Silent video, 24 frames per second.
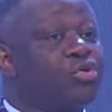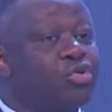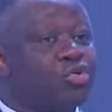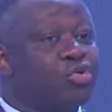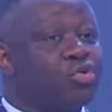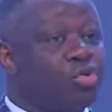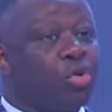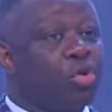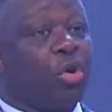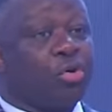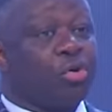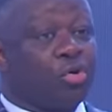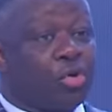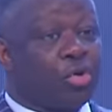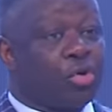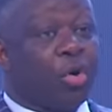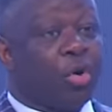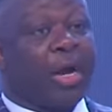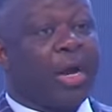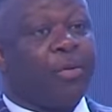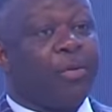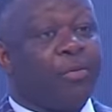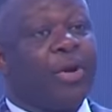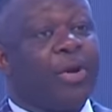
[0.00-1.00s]
throw your
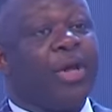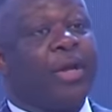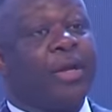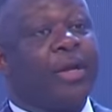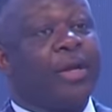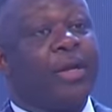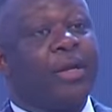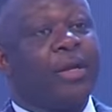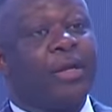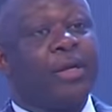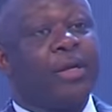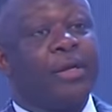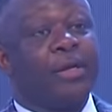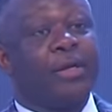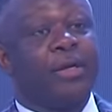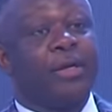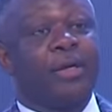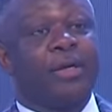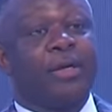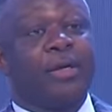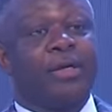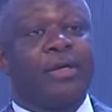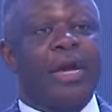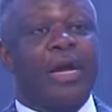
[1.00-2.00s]
dog away.
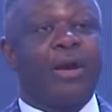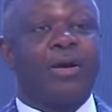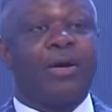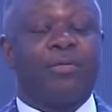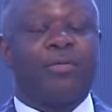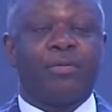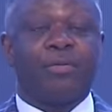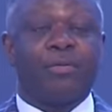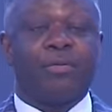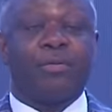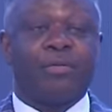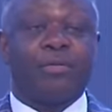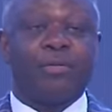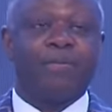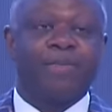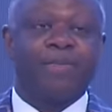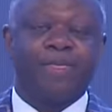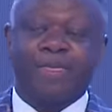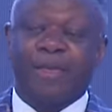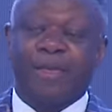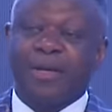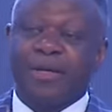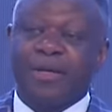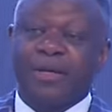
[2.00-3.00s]
Now,
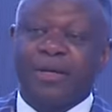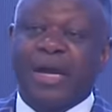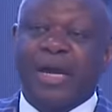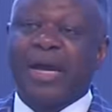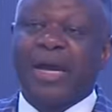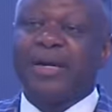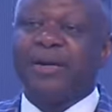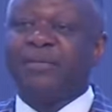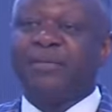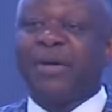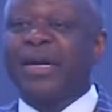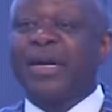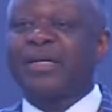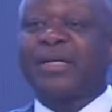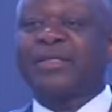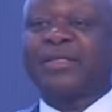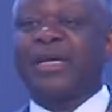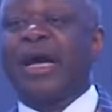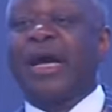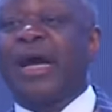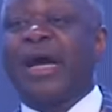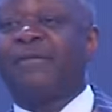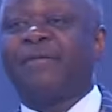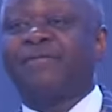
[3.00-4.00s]
the animals
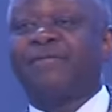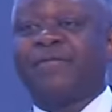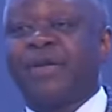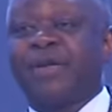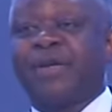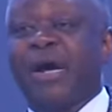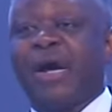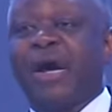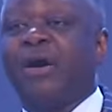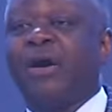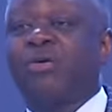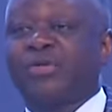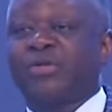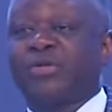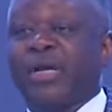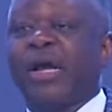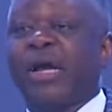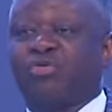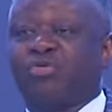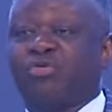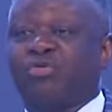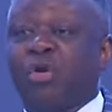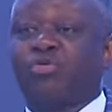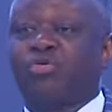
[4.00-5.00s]
I have in our house,
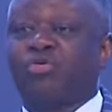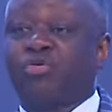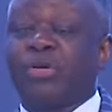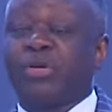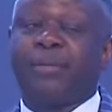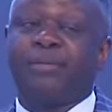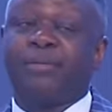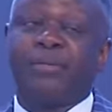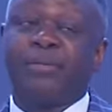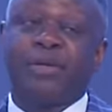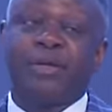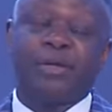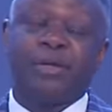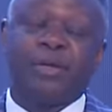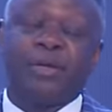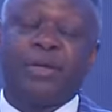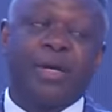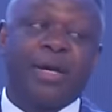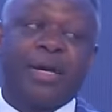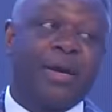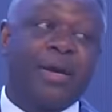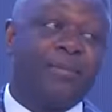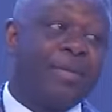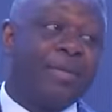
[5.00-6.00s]
I talk to them.
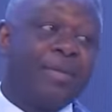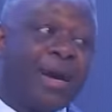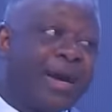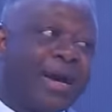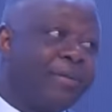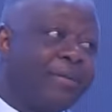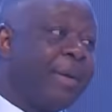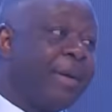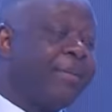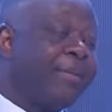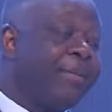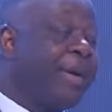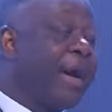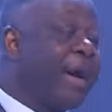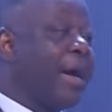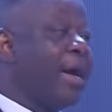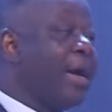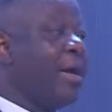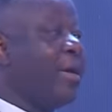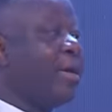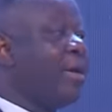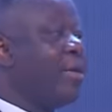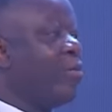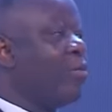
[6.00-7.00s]
I remember
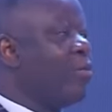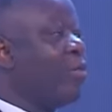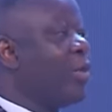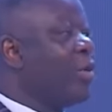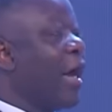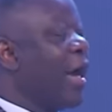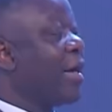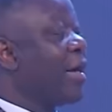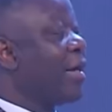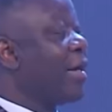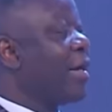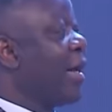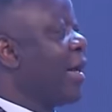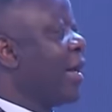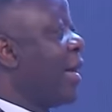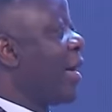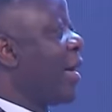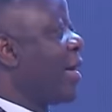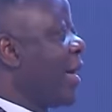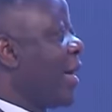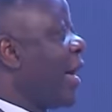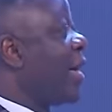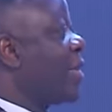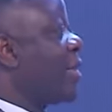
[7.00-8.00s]
we had a
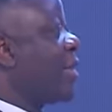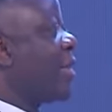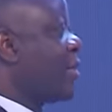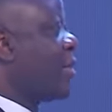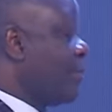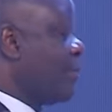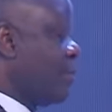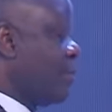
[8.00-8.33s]
cat,